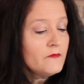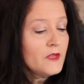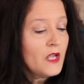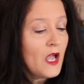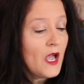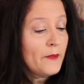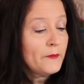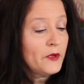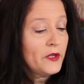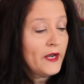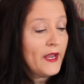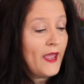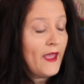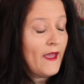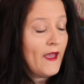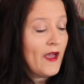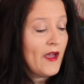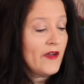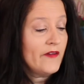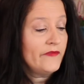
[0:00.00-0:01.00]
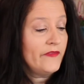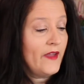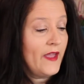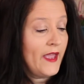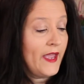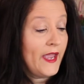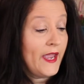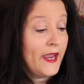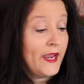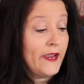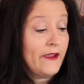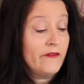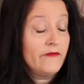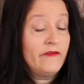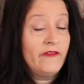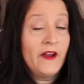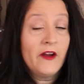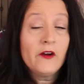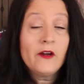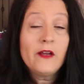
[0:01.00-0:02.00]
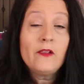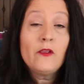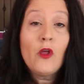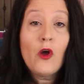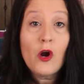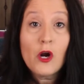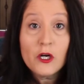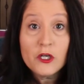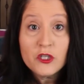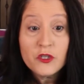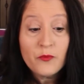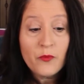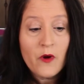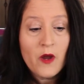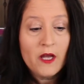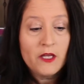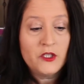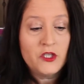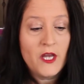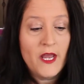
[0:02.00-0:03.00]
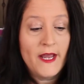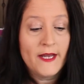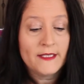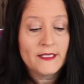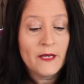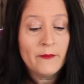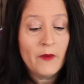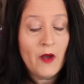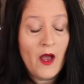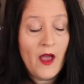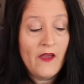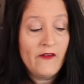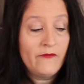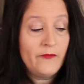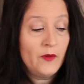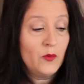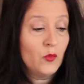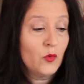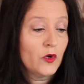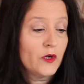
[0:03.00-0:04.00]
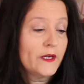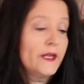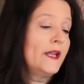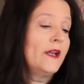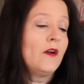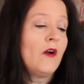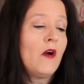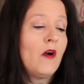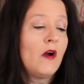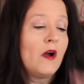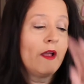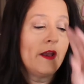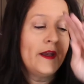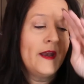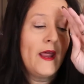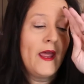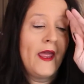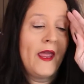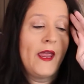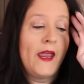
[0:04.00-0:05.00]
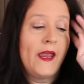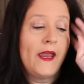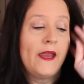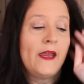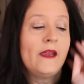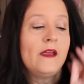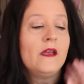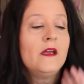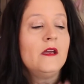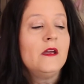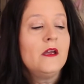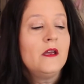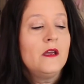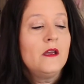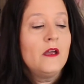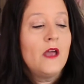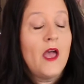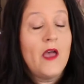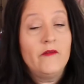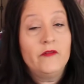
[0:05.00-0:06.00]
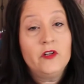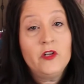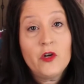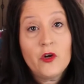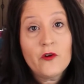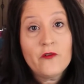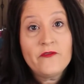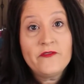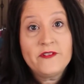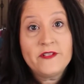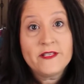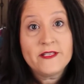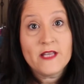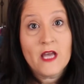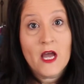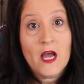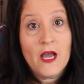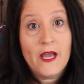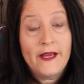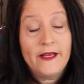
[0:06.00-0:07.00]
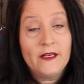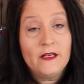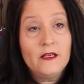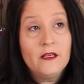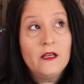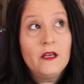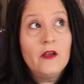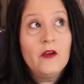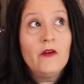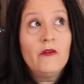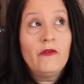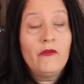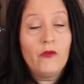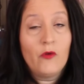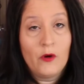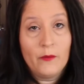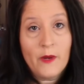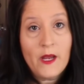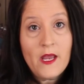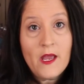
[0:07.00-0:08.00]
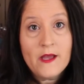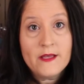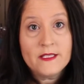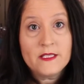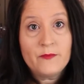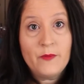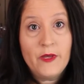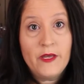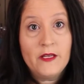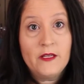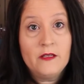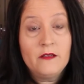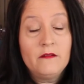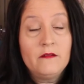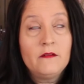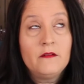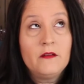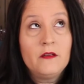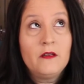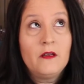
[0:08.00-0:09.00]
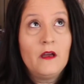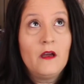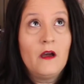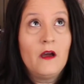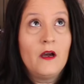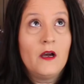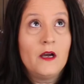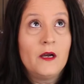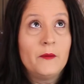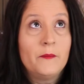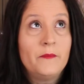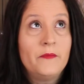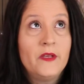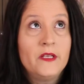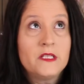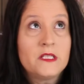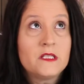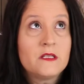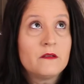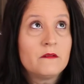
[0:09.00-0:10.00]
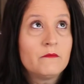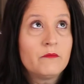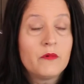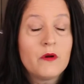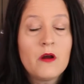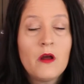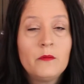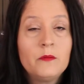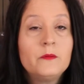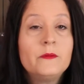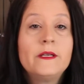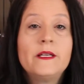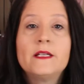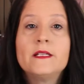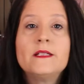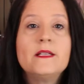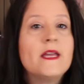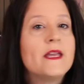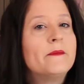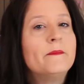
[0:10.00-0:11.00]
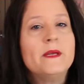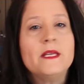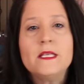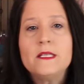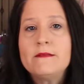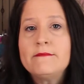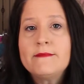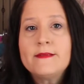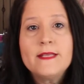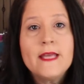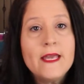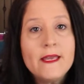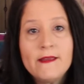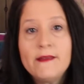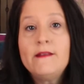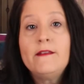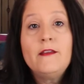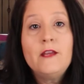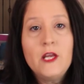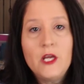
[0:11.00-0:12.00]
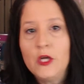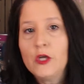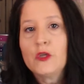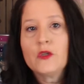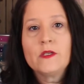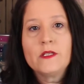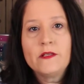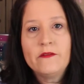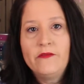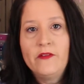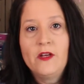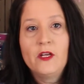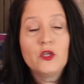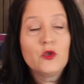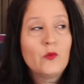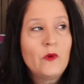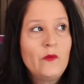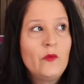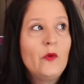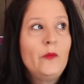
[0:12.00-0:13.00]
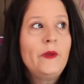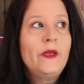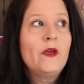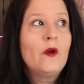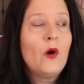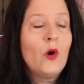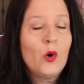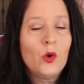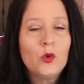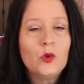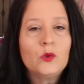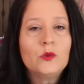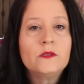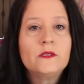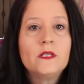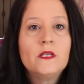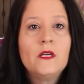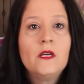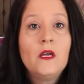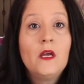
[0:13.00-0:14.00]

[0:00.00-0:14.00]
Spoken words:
I'm going to have a very large project. I've been working on a Heaven and Earth design for my husband that's probably going to take me 10 years to finish. We will be old.